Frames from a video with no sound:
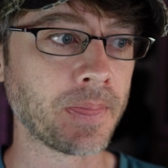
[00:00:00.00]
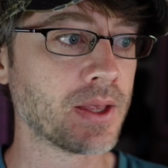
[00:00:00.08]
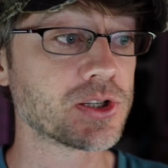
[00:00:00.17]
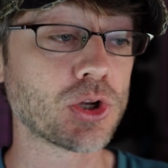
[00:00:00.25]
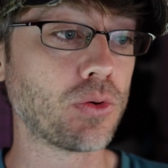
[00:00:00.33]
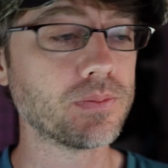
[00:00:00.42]

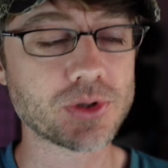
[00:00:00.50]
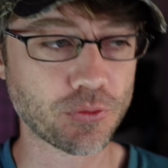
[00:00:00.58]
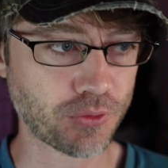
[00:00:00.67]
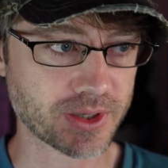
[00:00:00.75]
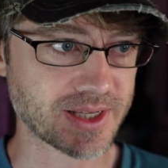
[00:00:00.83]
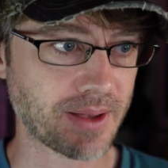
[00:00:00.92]
so
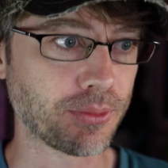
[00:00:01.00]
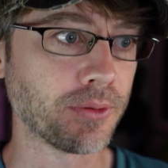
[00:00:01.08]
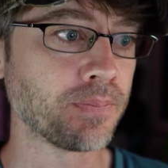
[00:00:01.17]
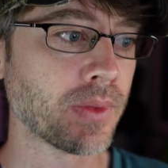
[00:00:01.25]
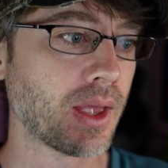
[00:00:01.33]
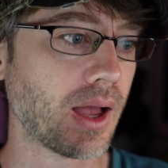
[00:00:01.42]
for example,
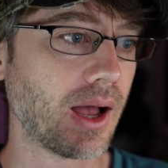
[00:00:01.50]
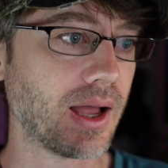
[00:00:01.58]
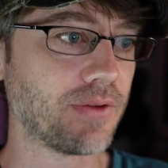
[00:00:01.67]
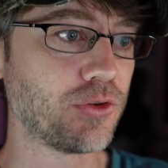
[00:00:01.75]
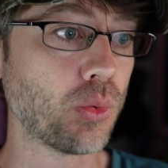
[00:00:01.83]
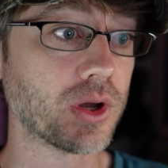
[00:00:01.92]

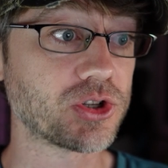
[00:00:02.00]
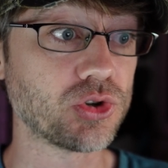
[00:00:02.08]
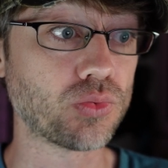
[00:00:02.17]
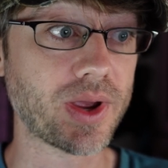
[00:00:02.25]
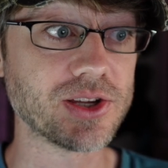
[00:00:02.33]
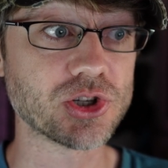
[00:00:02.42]
if you want to
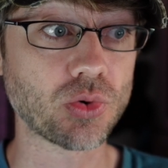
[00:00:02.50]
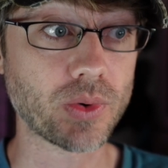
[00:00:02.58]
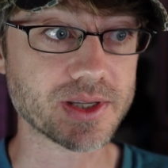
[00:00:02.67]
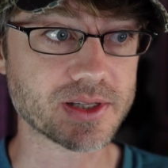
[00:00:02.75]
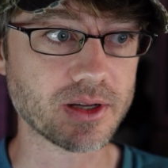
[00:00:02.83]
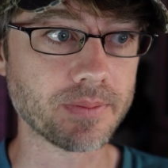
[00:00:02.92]
raise your
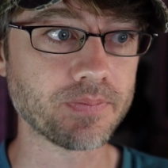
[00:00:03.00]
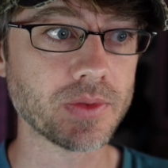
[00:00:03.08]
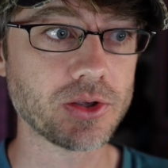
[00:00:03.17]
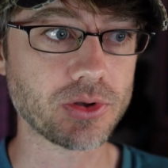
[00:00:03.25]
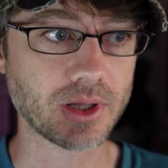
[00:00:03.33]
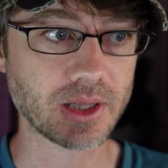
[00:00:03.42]
wisdom,
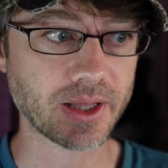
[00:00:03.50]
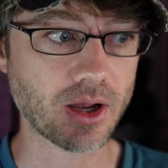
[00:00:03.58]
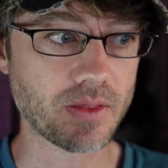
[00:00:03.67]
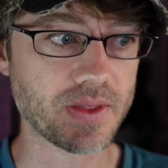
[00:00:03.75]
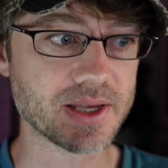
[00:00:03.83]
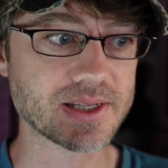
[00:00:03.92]
you can click
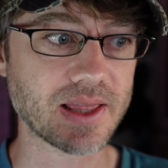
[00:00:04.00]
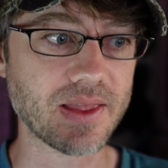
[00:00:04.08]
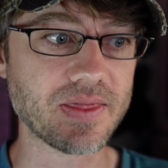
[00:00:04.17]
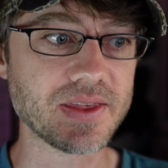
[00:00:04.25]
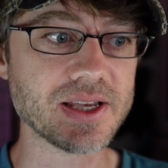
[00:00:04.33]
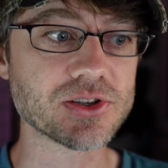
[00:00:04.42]
on this, and
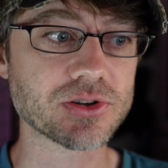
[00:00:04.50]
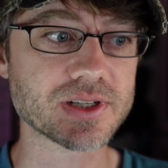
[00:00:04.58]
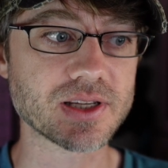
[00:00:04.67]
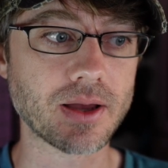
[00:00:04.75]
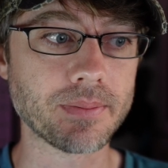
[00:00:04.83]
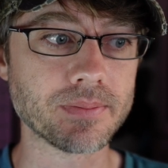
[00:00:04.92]
then these are
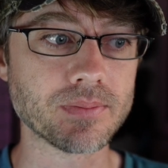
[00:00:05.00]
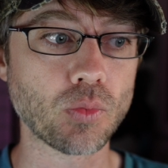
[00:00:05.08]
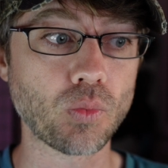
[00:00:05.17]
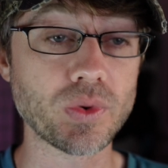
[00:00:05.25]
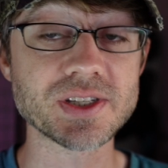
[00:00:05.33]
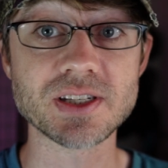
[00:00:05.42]
some
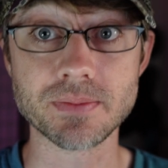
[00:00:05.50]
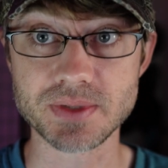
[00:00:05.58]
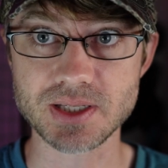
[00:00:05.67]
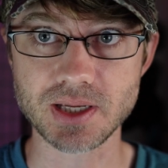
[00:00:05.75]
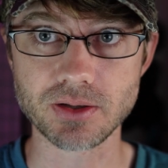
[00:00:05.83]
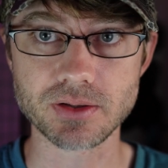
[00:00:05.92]
wisdom
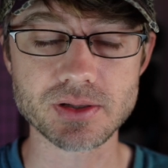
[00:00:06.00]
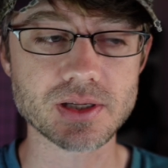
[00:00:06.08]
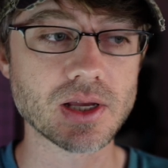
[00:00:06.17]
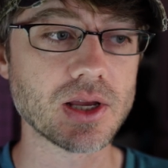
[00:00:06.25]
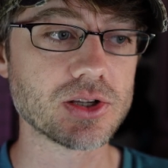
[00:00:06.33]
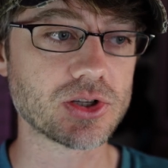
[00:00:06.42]
skills.
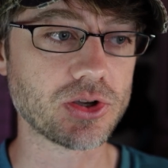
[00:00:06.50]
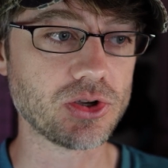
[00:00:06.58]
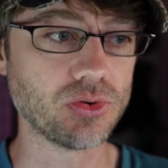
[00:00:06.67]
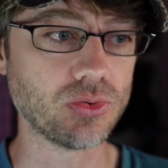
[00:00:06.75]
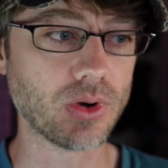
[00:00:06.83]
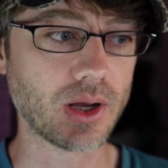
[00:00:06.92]
So
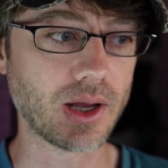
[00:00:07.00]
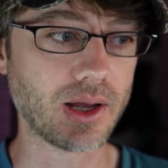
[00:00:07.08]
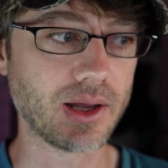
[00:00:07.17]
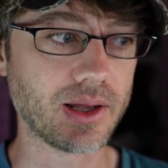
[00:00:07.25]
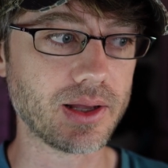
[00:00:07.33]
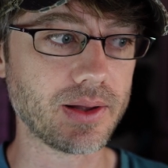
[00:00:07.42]
you
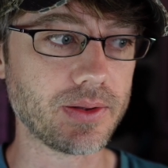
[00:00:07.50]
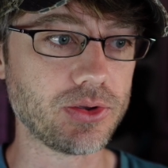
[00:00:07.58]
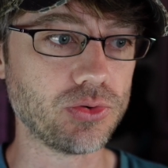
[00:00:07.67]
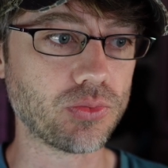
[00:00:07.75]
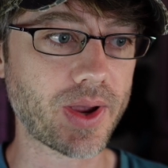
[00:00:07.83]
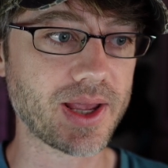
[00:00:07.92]

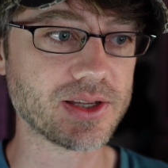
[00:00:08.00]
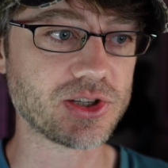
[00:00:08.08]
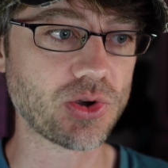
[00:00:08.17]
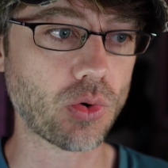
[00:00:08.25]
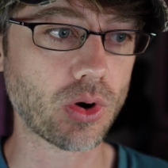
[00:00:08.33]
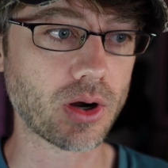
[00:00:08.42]
raise
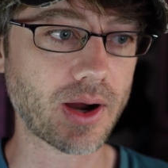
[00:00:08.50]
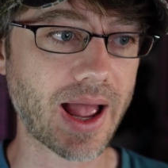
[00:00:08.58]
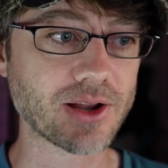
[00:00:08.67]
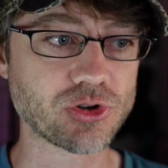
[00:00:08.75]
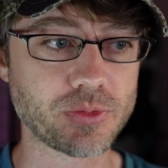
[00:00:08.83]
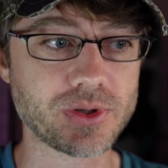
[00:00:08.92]
your
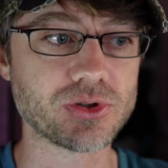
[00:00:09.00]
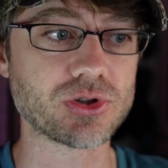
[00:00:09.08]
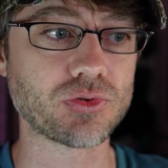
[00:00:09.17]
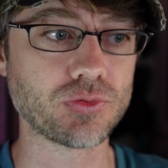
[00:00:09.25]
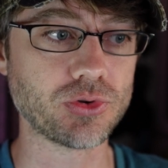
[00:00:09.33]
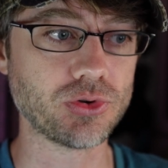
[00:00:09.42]
attributes
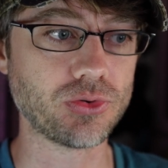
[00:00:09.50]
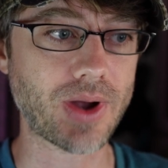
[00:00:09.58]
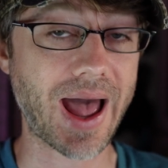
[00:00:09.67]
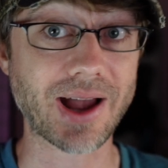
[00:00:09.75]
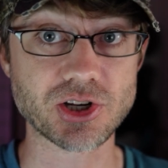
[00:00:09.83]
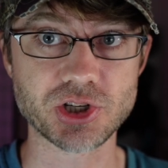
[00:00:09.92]
through
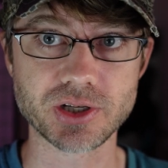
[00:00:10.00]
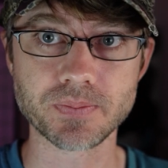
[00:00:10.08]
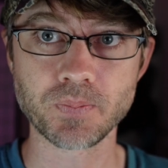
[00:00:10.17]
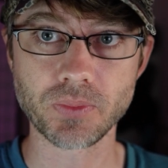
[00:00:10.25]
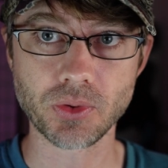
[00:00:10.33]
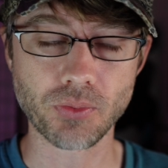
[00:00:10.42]
action,
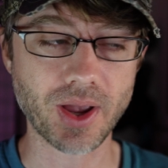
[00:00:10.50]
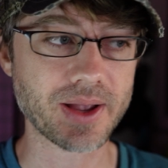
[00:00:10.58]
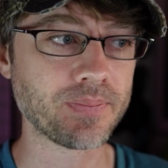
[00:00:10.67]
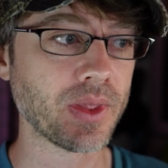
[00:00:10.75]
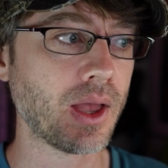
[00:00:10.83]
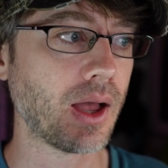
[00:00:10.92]

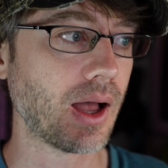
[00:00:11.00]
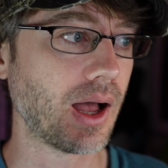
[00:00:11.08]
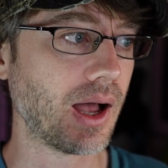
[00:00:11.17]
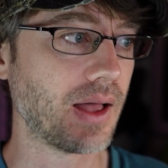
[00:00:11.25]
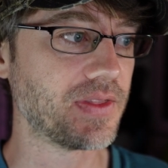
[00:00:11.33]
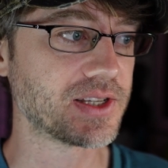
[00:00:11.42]
right?
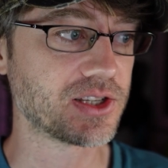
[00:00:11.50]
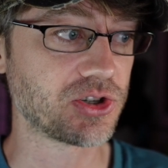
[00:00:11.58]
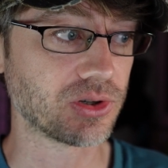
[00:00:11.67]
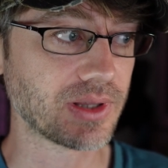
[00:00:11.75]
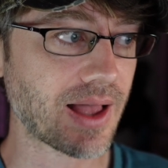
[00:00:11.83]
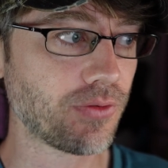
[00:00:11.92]
This is
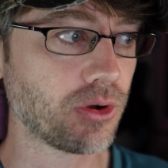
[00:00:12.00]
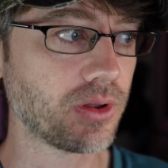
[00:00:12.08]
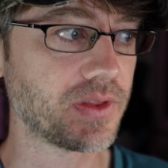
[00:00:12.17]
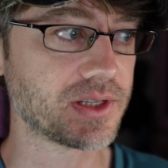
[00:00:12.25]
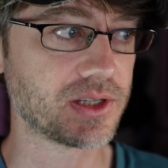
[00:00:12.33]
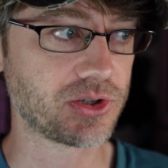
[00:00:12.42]
your level,
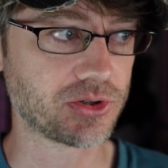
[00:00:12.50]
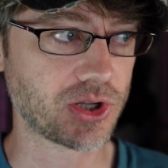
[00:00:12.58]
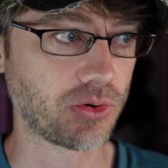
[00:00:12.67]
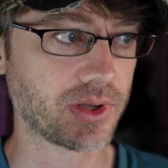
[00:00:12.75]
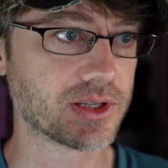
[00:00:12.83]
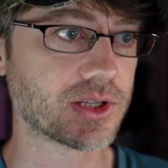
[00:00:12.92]
this is your
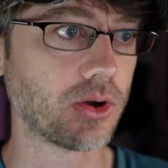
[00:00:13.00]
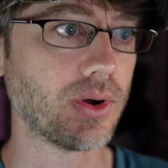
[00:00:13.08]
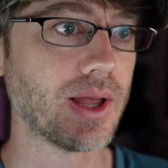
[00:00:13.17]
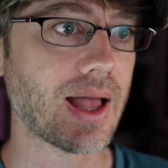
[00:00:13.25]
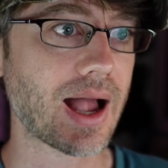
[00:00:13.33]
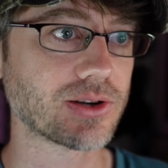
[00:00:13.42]
token. So
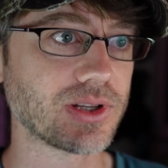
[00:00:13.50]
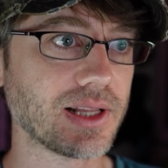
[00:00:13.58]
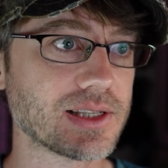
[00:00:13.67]
actually,